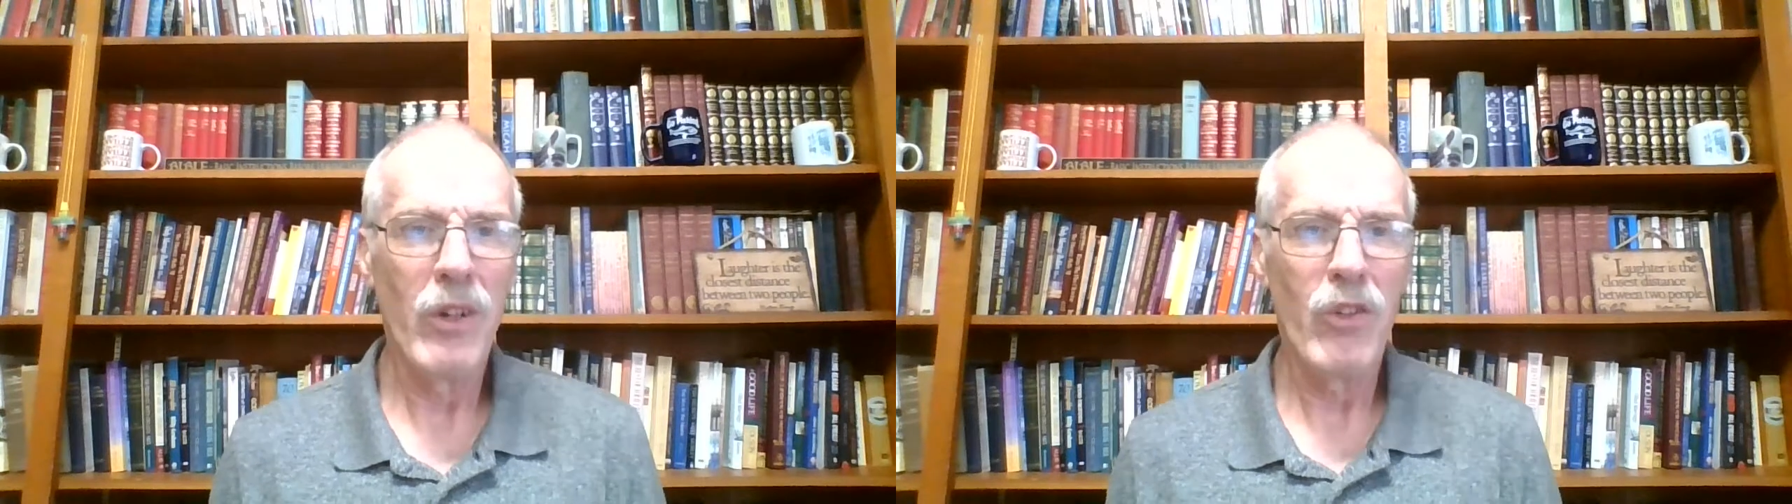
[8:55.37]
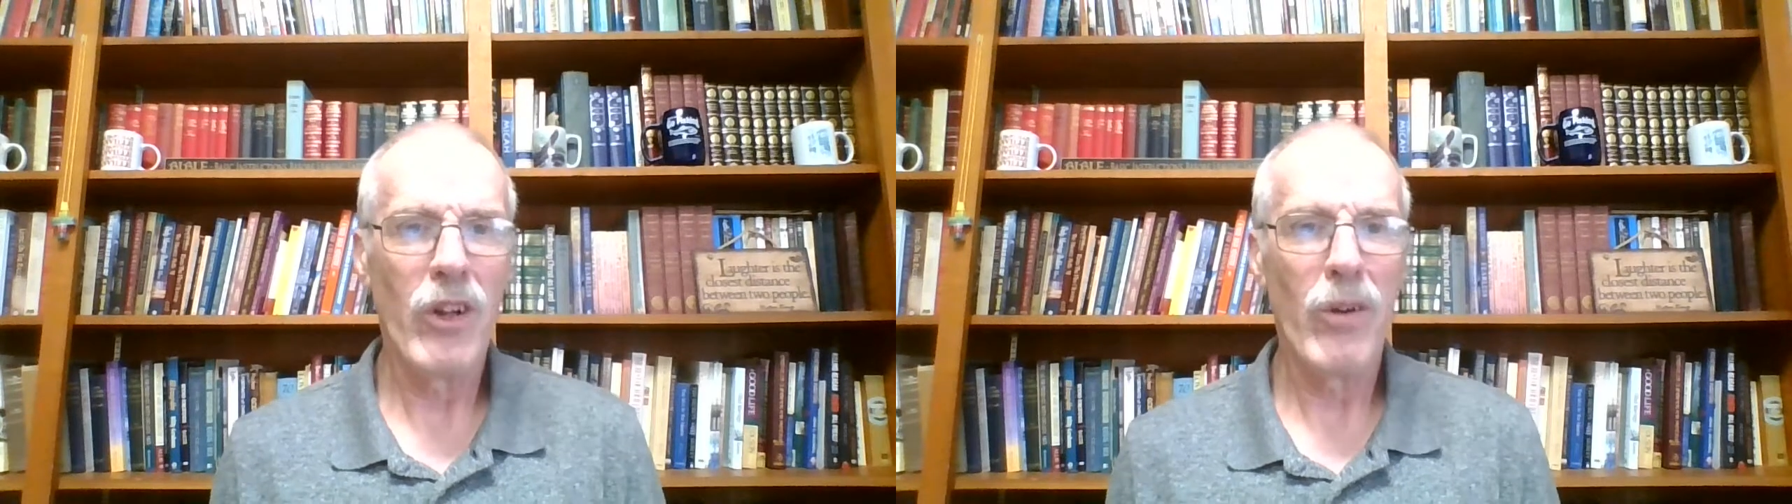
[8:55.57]

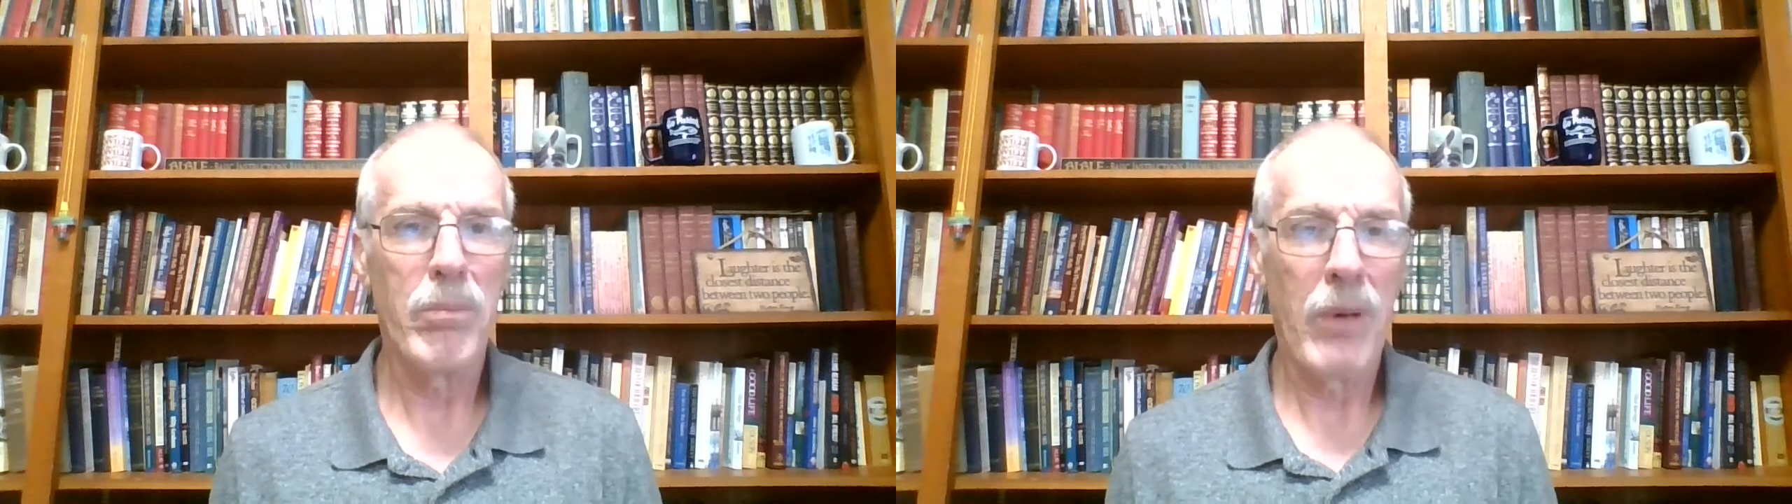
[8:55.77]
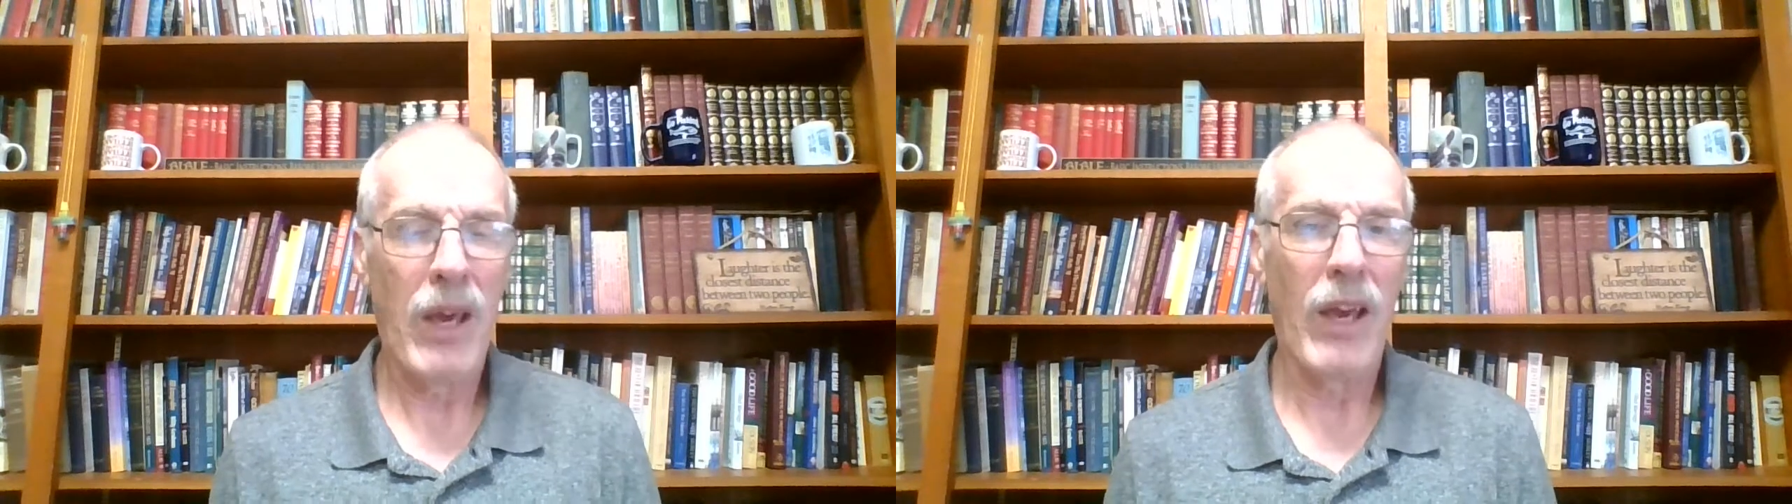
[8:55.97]
is
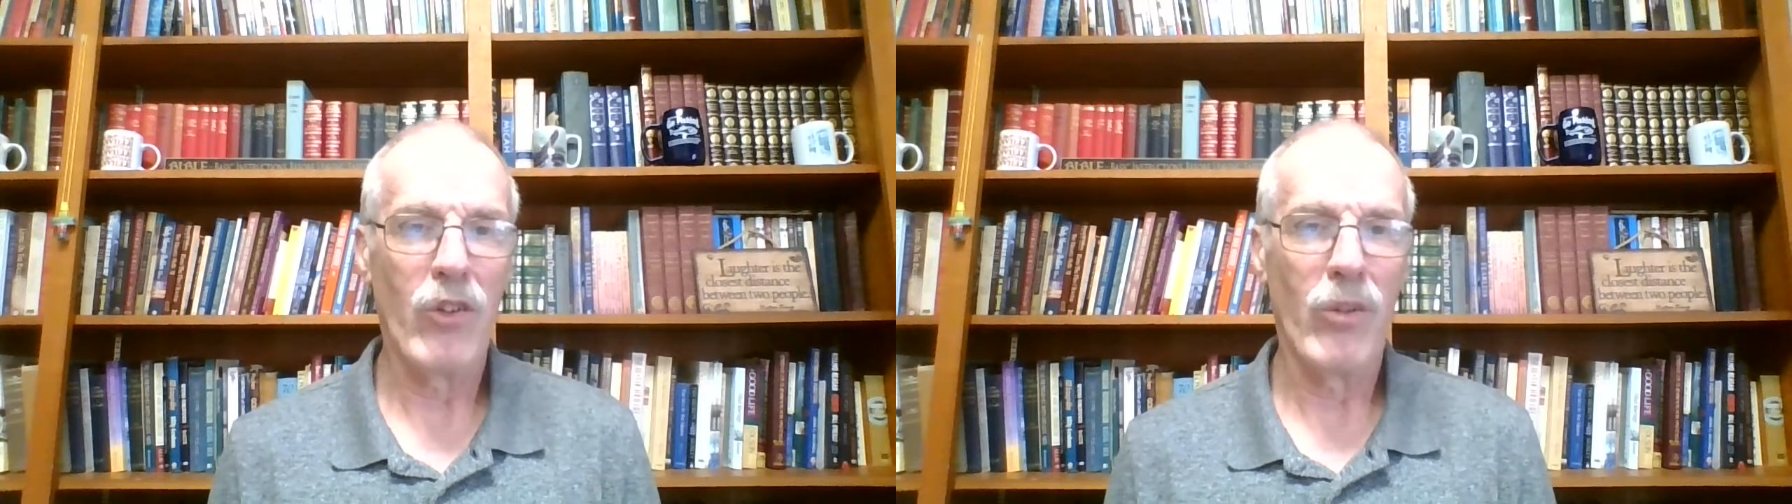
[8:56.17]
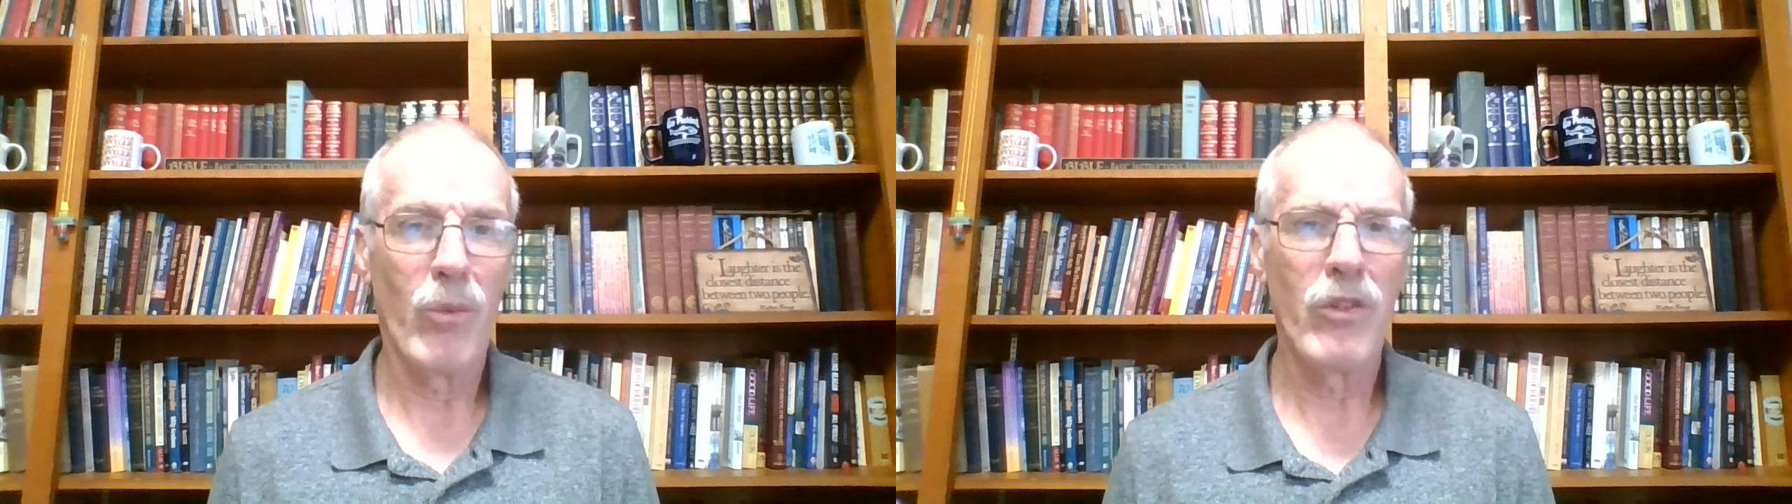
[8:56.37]
our passion?